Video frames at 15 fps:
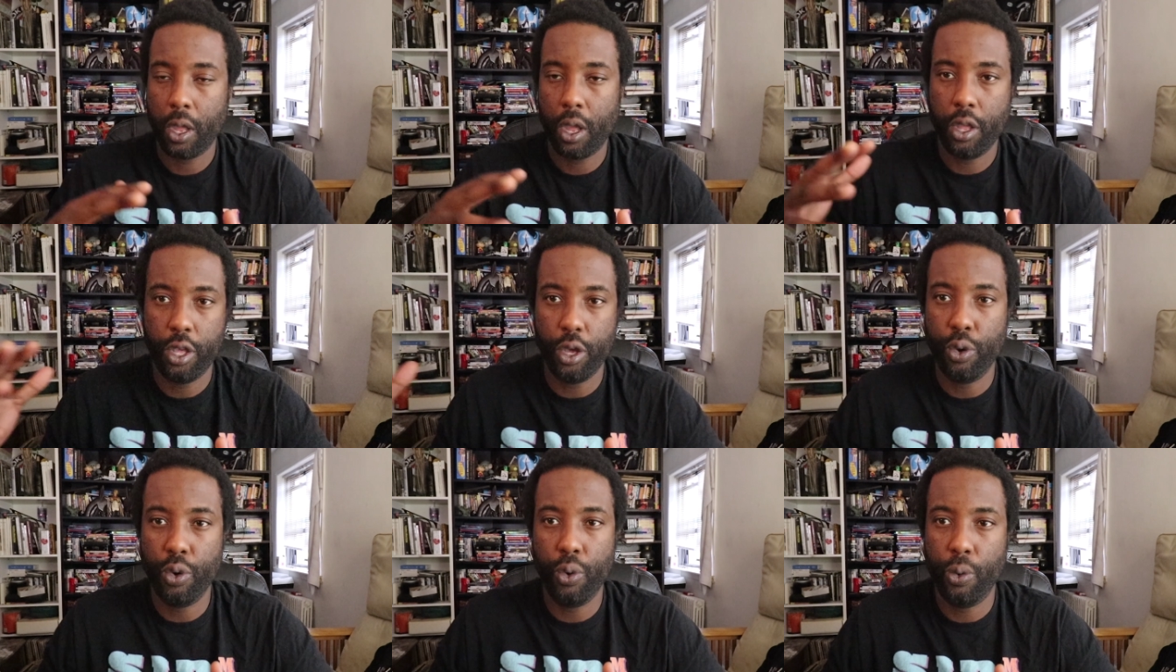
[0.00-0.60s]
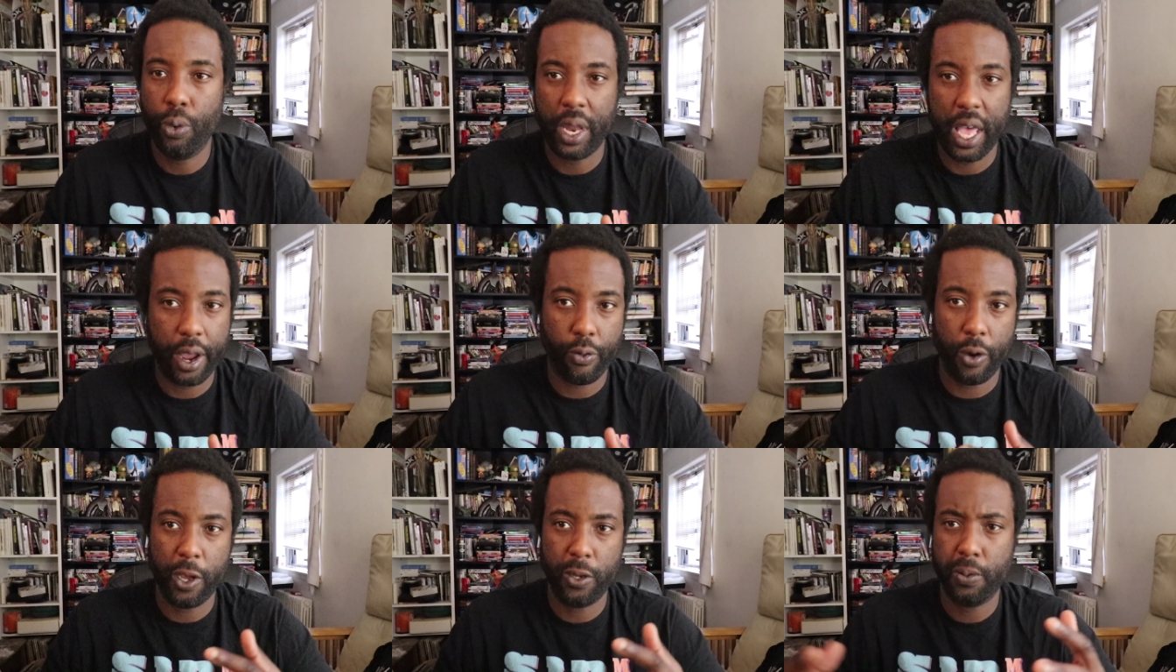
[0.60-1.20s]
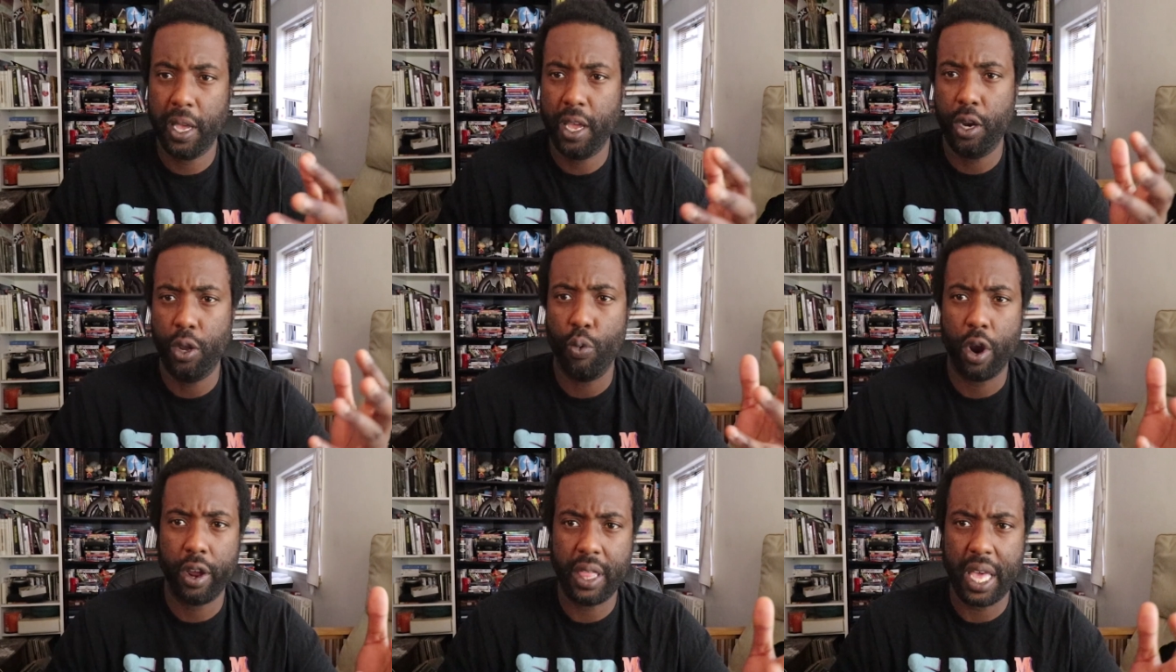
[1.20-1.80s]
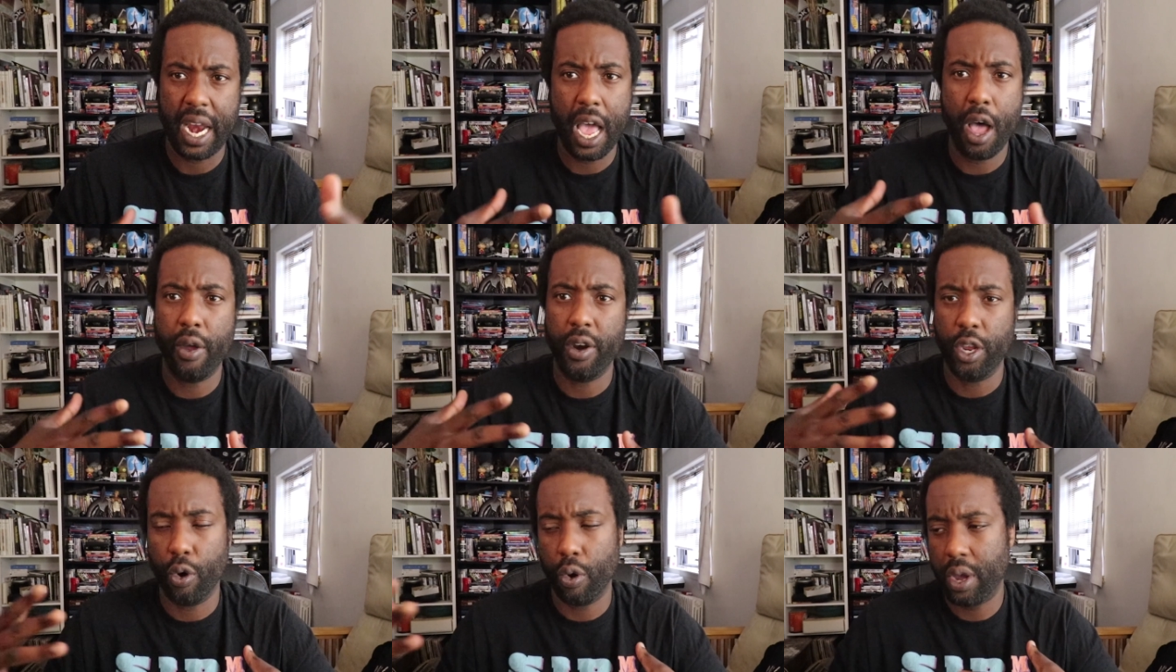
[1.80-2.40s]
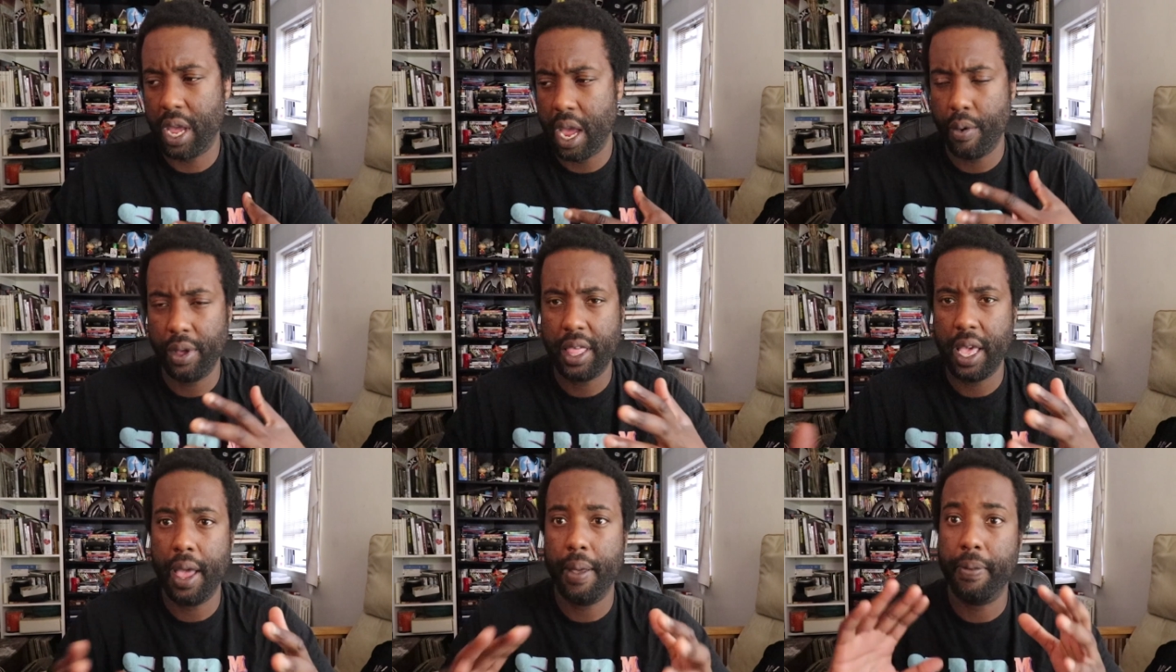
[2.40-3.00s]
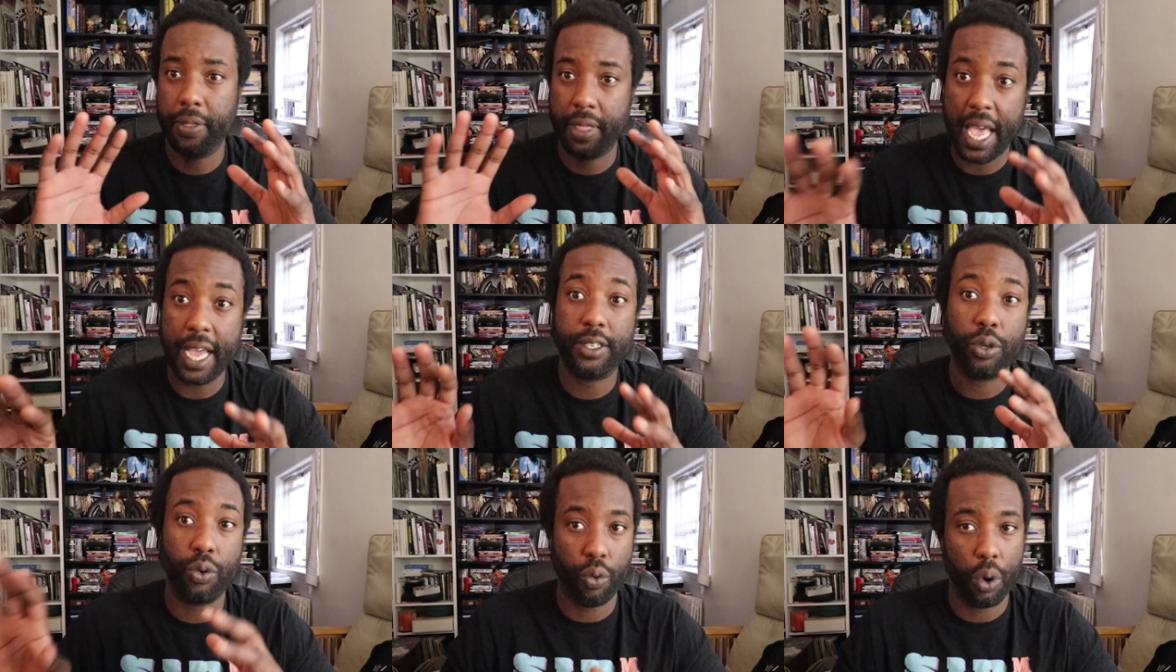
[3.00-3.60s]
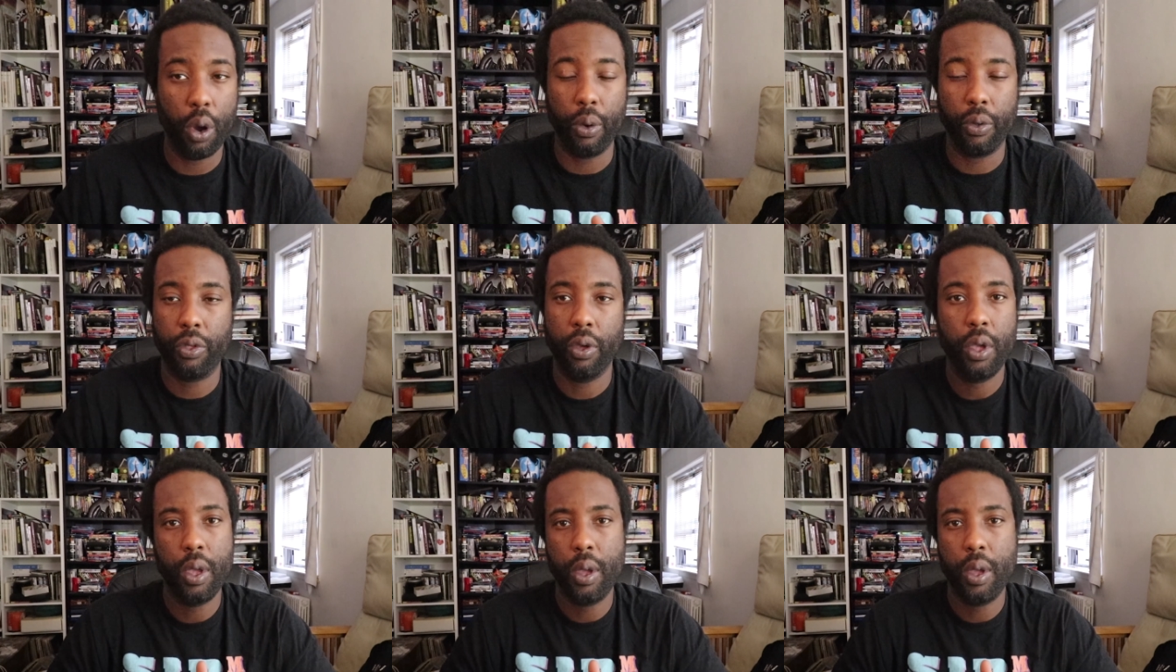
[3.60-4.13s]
you like race play and you work that out and you're okay with that, that's growth.